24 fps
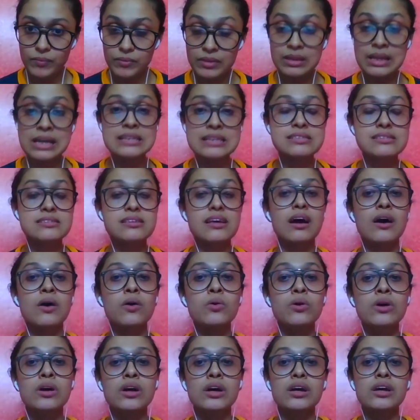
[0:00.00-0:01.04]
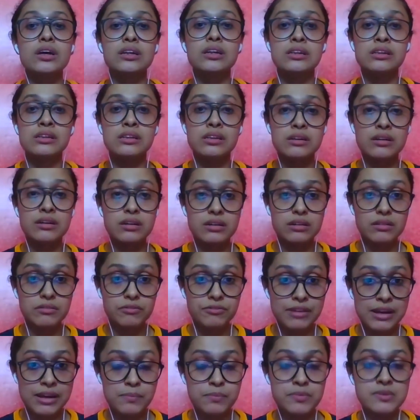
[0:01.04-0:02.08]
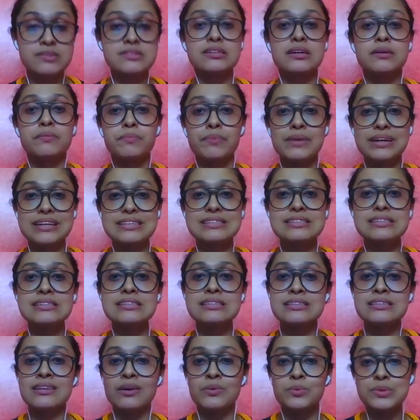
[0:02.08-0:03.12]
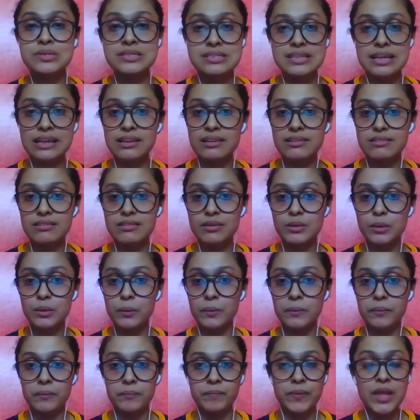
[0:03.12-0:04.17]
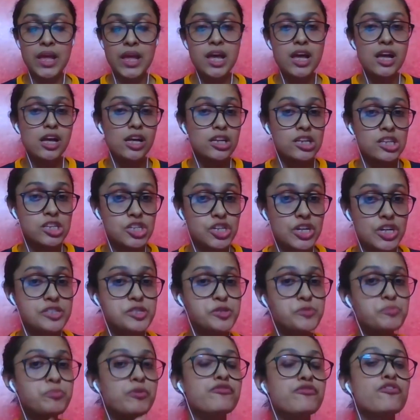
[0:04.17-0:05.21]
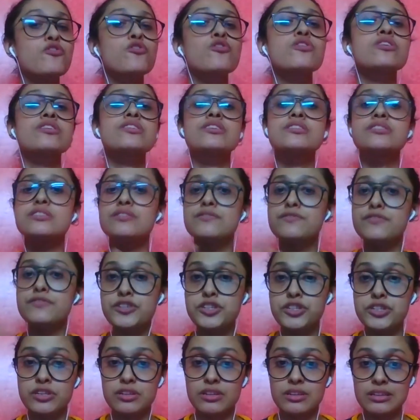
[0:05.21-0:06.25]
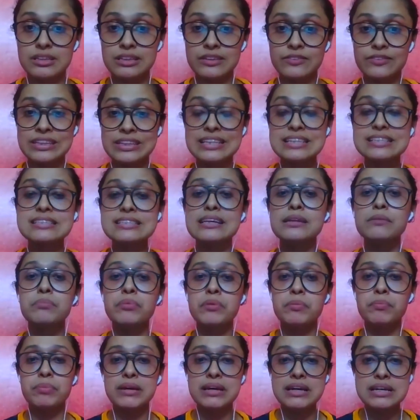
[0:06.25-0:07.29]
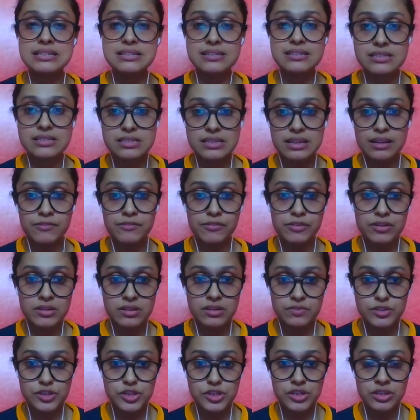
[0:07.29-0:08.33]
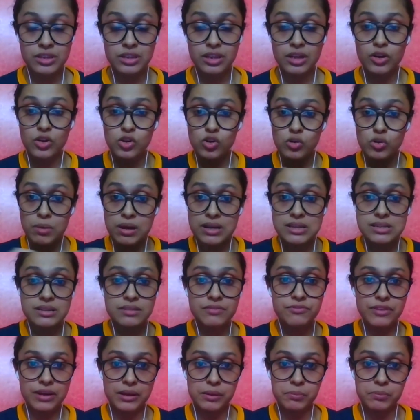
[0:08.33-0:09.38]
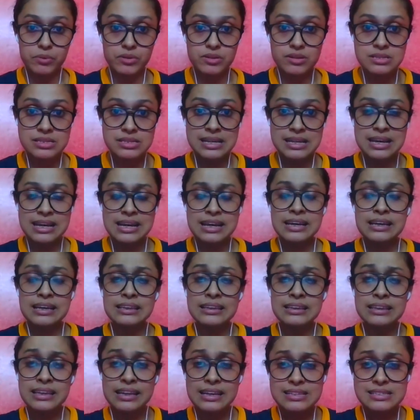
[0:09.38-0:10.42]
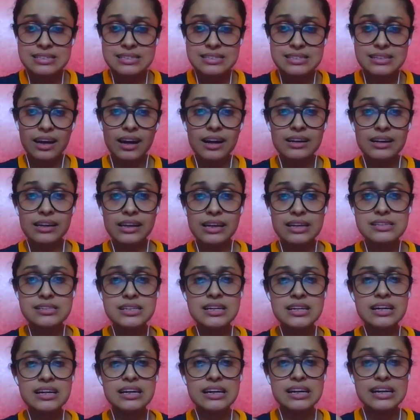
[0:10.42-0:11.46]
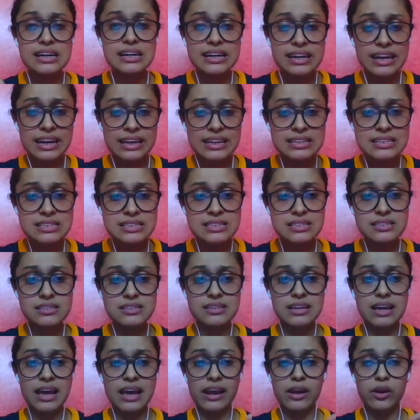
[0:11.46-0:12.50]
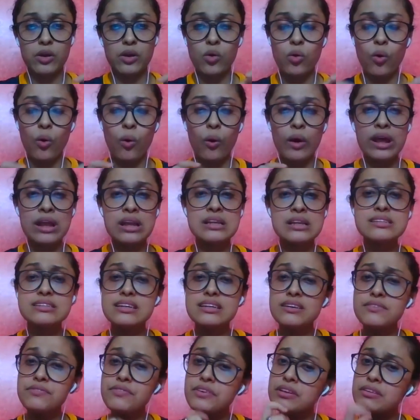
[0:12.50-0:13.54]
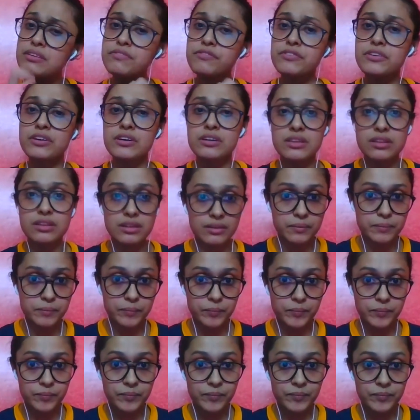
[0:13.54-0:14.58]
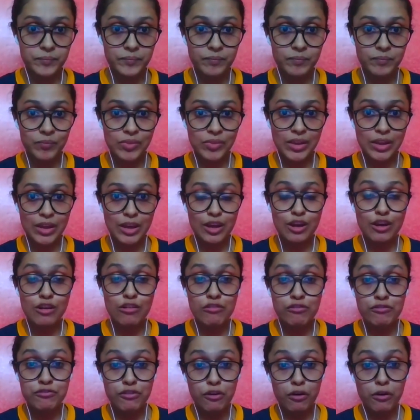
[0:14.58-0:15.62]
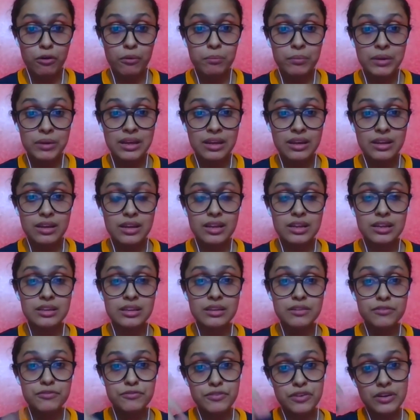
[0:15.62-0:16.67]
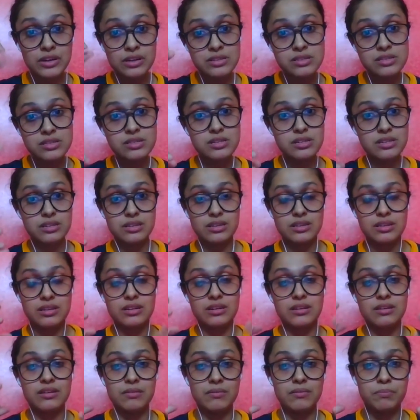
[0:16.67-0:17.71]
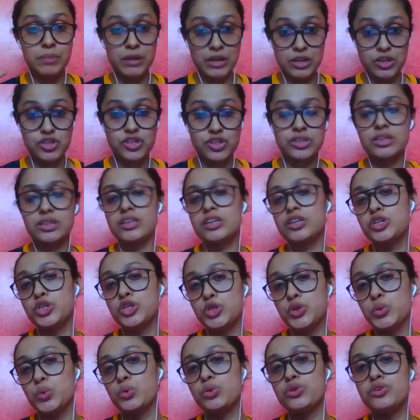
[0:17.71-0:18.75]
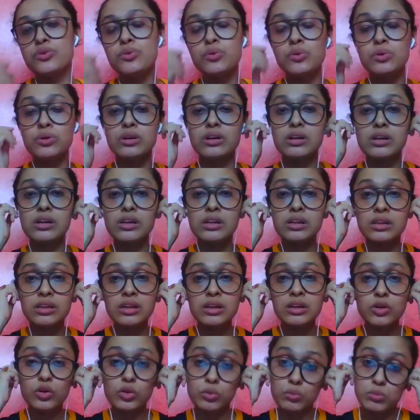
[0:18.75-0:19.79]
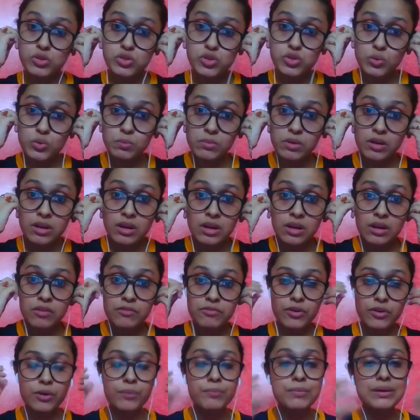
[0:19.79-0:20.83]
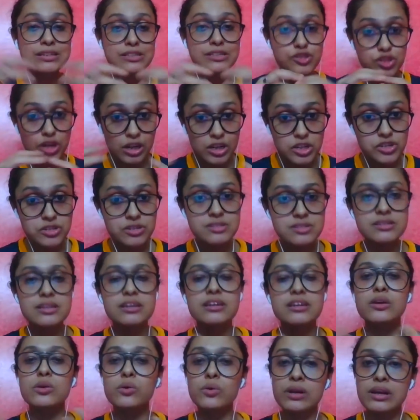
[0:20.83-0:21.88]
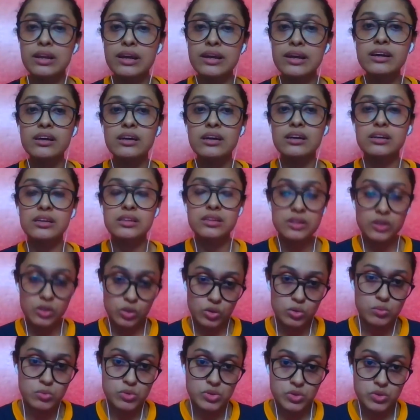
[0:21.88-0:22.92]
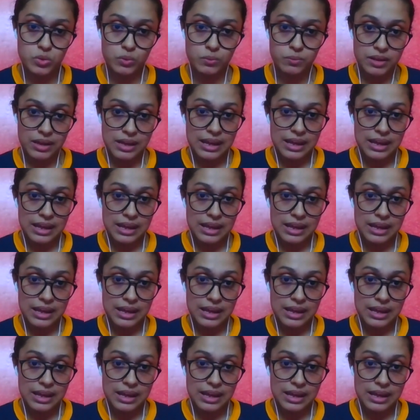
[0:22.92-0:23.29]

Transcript: That's how the fibers are present in our cells. Just before the division, when the cell prepares itself for division, the chromatin fibers, they start getting condensed and coiled even further, forming the first picture that I showed you, the chromosome, forming structures that look like the chromosome.